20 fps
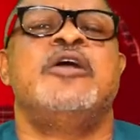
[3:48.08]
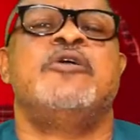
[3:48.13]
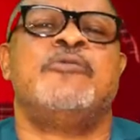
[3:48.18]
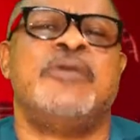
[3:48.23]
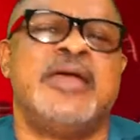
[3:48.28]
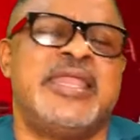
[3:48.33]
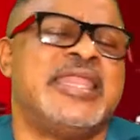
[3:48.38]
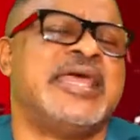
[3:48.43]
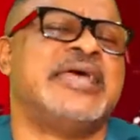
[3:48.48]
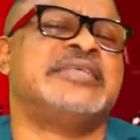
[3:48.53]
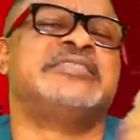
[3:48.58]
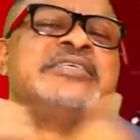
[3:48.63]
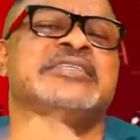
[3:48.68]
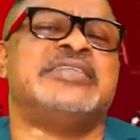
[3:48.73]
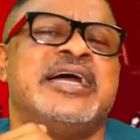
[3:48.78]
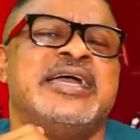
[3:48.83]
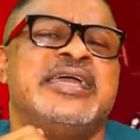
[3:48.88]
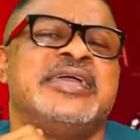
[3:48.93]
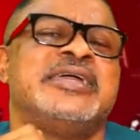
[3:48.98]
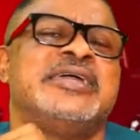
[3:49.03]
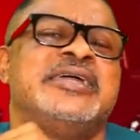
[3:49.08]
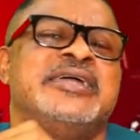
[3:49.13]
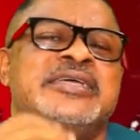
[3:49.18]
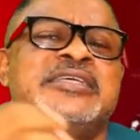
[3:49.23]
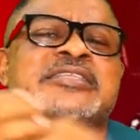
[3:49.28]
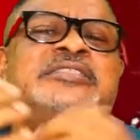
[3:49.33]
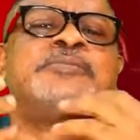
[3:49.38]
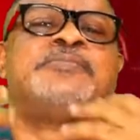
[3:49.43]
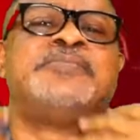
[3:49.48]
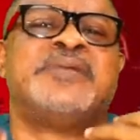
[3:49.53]
when last did I
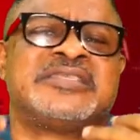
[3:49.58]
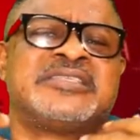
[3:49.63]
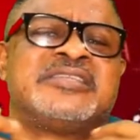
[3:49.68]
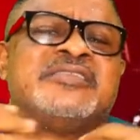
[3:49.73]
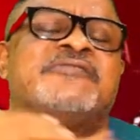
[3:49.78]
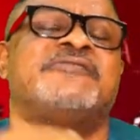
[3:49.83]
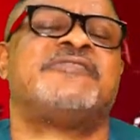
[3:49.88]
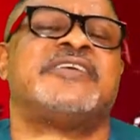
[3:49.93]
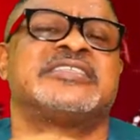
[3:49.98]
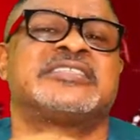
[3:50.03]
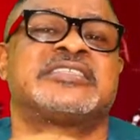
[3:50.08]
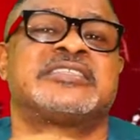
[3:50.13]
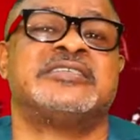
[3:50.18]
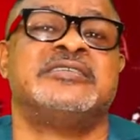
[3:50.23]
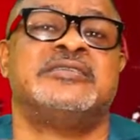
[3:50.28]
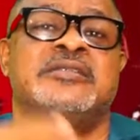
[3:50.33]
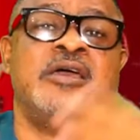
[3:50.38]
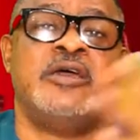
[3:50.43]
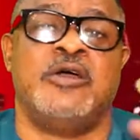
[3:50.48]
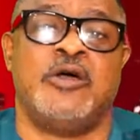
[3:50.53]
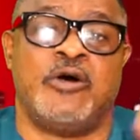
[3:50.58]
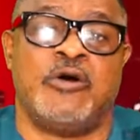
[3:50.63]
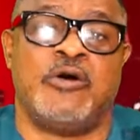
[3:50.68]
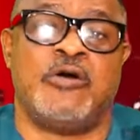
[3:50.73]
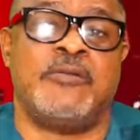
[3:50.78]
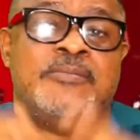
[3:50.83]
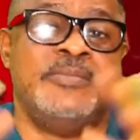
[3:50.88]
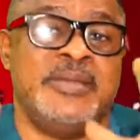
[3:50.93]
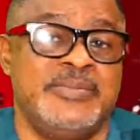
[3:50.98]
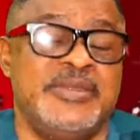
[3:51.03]
engage personal fasting
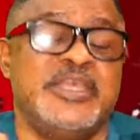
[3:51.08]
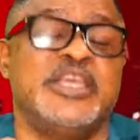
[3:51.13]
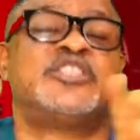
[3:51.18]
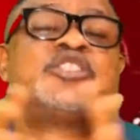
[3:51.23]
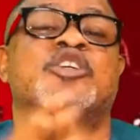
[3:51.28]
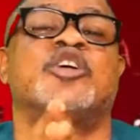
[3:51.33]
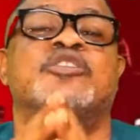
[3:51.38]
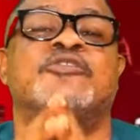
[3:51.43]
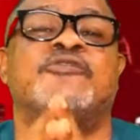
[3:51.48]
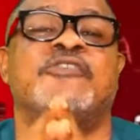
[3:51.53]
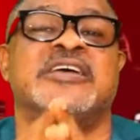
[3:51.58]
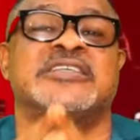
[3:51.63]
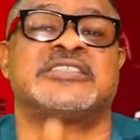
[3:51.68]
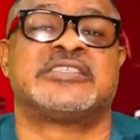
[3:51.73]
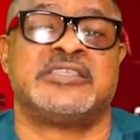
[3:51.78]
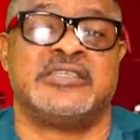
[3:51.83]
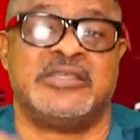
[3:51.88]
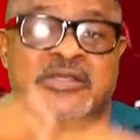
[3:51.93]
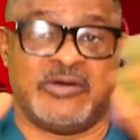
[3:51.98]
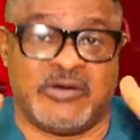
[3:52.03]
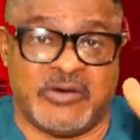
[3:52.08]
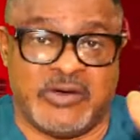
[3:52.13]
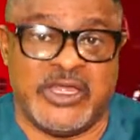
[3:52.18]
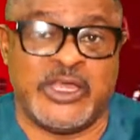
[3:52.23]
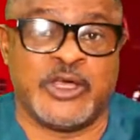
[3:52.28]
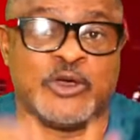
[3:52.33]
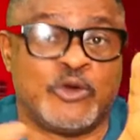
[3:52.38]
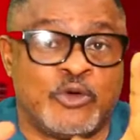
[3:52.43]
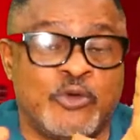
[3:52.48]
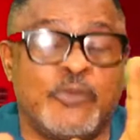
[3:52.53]
or maybe a church fasting or
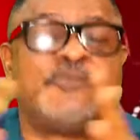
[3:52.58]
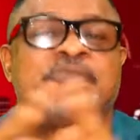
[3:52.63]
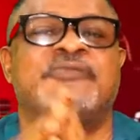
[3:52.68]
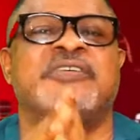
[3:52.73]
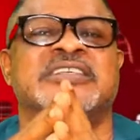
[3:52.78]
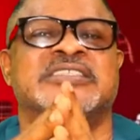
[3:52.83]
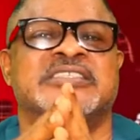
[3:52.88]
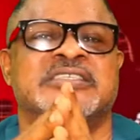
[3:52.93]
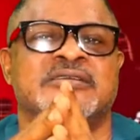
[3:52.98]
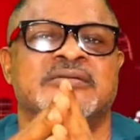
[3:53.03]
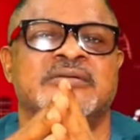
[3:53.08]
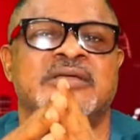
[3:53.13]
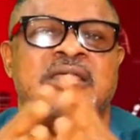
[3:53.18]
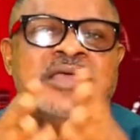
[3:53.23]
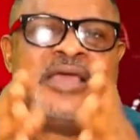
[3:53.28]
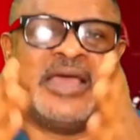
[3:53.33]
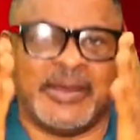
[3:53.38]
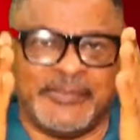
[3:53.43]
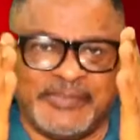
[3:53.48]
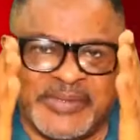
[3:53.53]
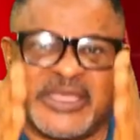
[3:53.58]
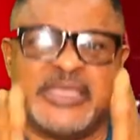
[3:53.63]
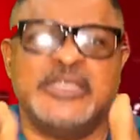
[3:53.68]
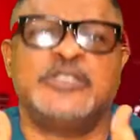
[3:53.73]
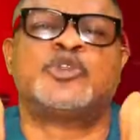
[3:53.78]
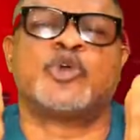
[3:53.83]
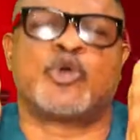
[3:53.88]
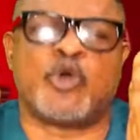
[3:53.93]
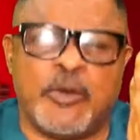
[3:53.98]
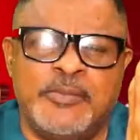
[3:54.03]
in group fasting, and
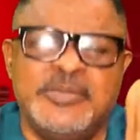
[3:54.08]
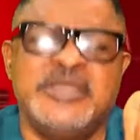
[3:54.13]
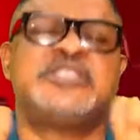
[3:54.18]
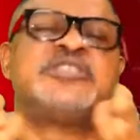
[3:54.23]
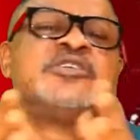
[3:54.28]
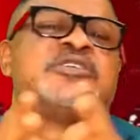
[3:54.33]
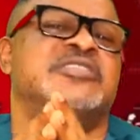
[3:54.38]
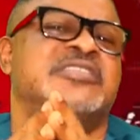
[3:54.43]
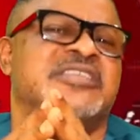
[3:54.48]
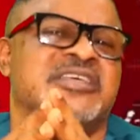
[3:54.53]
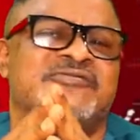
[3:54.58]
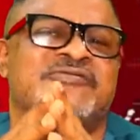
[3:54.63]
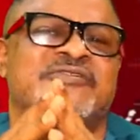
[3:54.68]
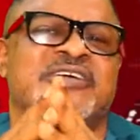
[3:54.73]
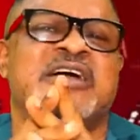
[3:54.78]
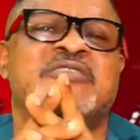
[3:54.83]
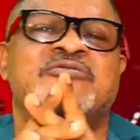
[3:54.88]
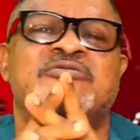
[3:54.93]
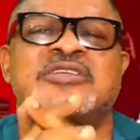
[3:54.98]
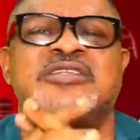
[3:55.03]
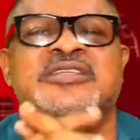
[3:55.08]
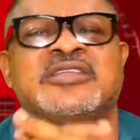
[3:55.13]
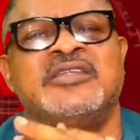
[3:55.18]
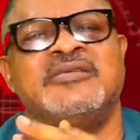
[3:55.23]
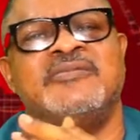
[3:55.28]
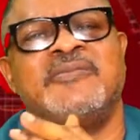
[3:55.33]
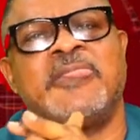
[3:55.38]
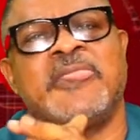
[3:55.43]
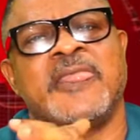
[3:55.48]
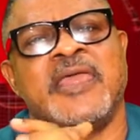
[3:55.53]
begin to commit yourself accurately.
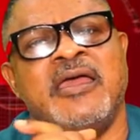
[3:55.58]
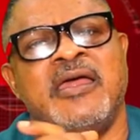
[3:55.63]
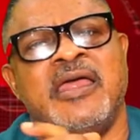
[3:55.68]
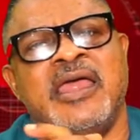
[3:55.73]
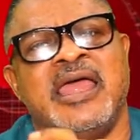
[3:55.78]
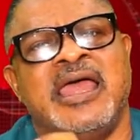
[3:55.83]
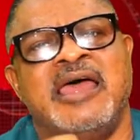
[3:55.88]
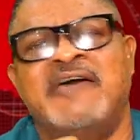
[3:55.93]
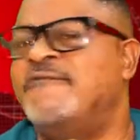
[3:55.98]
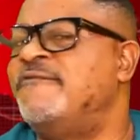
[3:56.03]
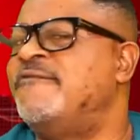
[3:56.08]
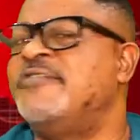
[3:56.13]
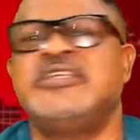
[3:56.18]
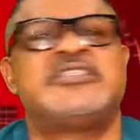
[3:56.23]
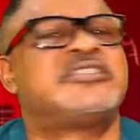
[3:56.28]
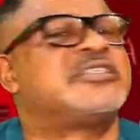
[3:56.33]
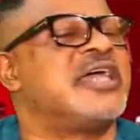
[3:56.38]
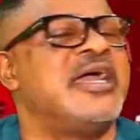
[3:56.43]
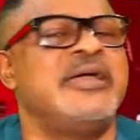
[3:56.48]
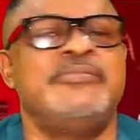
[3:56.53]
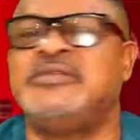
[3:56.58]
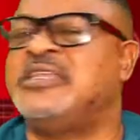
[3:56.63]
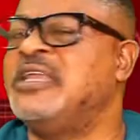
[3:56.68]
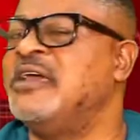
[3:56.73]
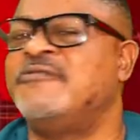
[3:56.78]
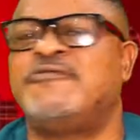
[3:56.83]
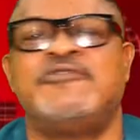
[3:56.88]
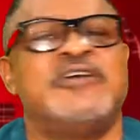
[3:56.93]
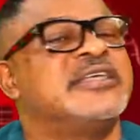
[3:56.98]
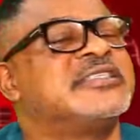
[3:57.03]
Every time
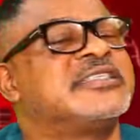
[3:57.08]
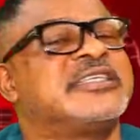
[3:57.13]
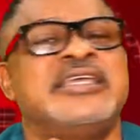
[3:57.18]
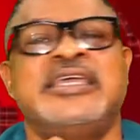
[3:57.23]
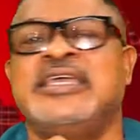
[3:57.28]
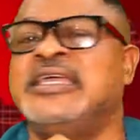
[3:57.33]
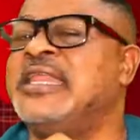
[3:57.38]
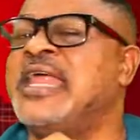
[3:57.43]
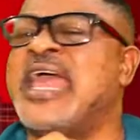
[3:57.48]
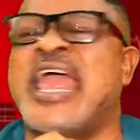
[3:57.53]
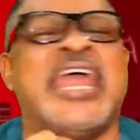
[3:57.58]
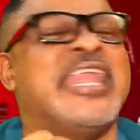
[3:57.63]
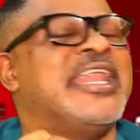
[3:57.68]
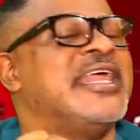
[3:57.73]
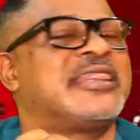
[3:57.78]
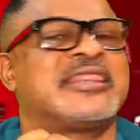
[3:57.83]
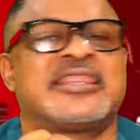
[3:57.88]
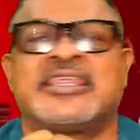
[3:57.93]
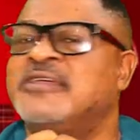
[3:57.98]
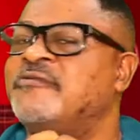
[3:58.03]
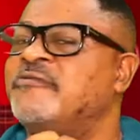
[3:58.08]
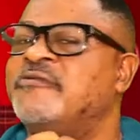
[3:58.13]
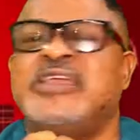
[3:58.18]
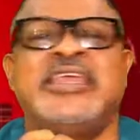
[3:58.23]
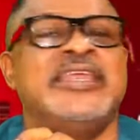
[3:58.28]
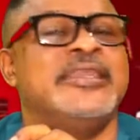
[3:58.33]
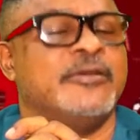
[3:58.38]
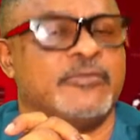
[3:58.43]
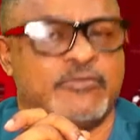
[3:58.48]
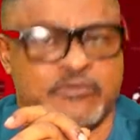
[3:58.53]
devil has gained anything
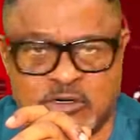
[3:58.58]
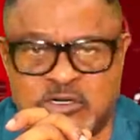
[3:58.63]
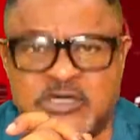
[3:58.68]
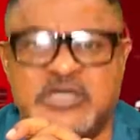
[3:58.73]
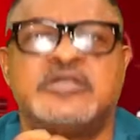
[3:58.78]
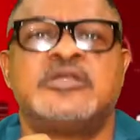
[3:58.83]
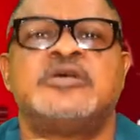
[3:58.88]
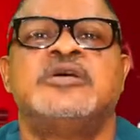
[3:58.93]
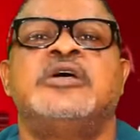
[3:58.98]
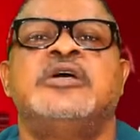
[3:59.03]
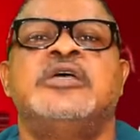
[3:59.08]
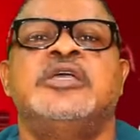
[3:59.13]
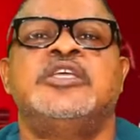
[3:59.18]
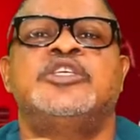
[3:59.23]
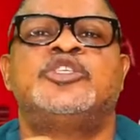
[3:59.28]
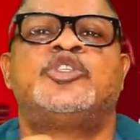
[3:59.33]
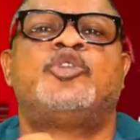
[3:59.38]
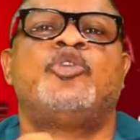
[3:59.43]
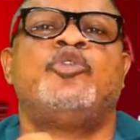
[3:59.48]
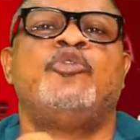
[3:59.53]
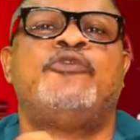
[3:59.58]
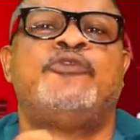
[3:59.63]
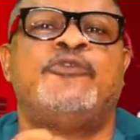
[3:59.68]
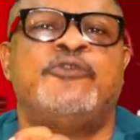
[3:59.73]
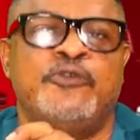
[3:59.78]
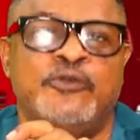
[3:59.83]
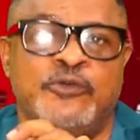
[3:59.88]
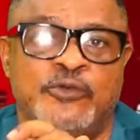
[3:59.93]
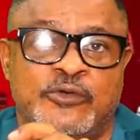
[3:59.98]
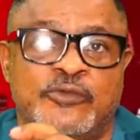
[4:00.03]
in the world is through
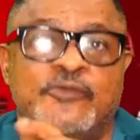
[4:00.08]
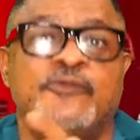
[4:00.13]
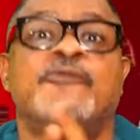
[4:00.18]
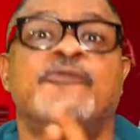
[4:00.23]
food.